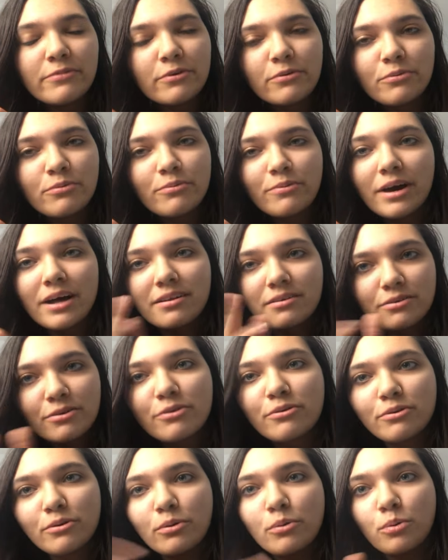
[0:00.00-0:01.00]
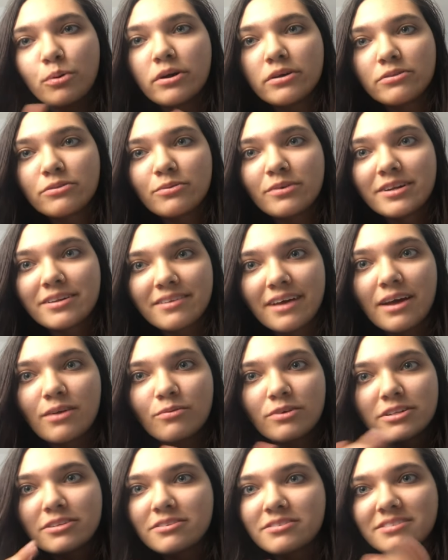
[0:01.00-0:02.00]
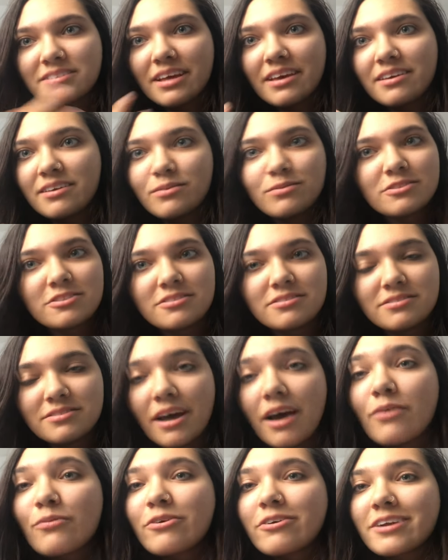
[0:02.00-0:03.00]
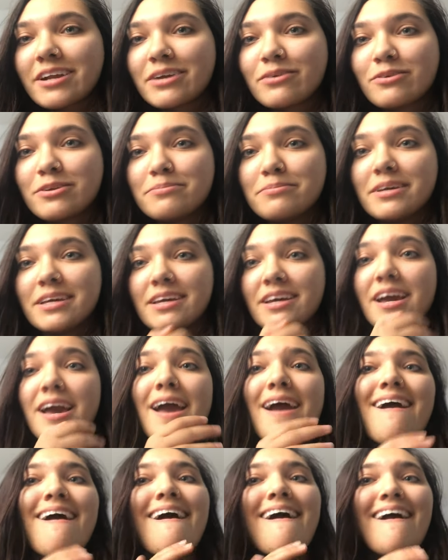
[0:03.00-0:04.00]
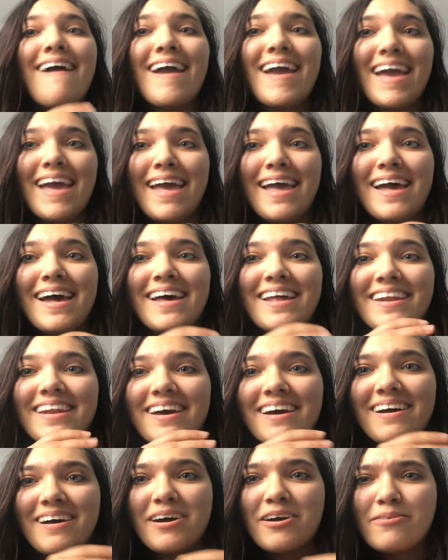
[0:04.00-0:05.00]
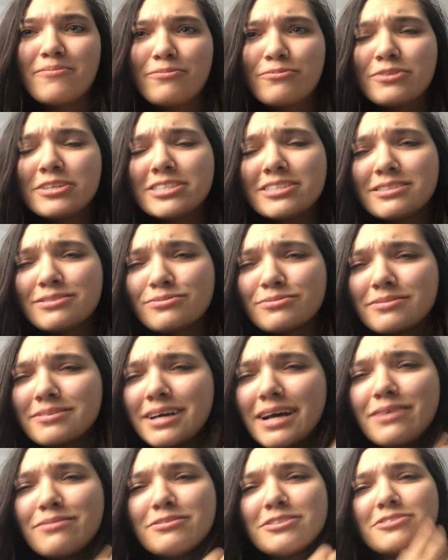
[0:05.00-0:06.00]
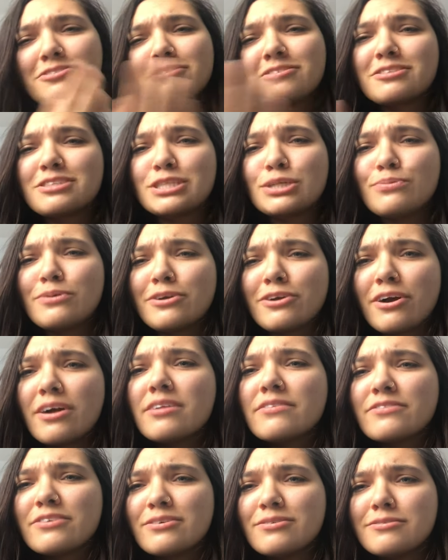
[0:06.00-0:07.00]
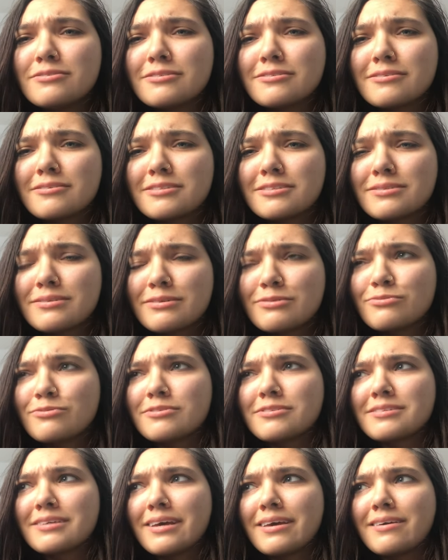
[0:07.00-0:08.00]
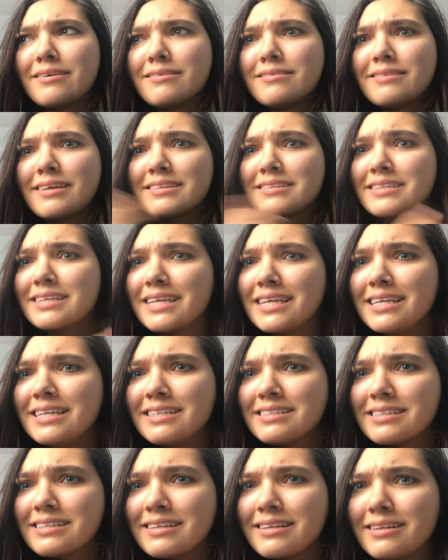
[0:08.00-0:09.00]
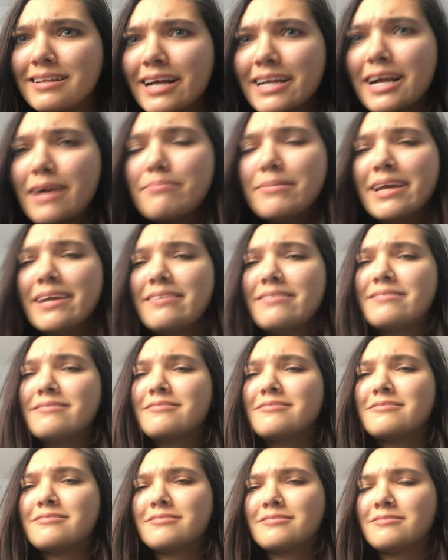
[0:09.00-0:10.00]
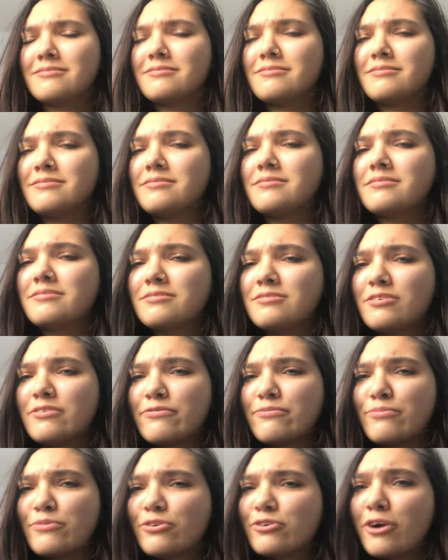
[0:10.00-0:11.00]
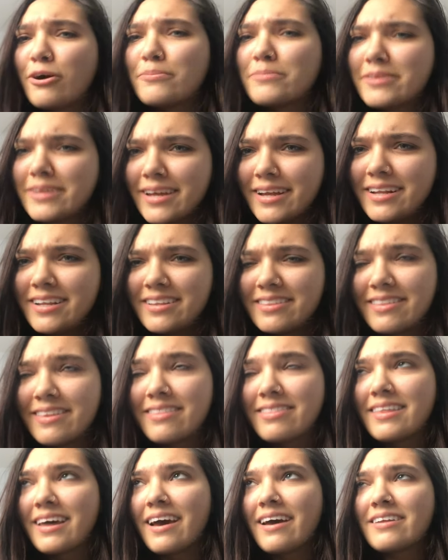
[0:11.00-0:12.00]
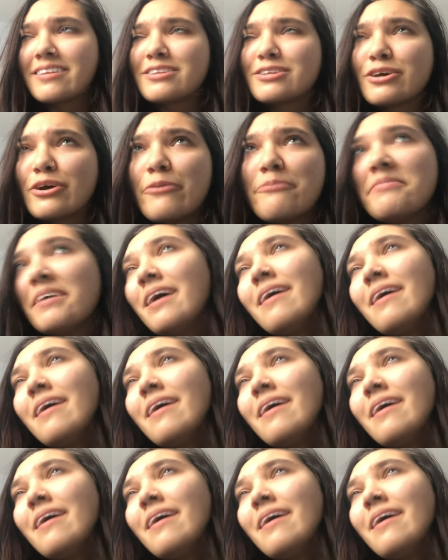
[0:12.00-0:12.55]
well, quit doing that one, because like it was not working with me. And which is, I was just super confused, because it was like, that's easy. Like, I made stuff more complicated than that. So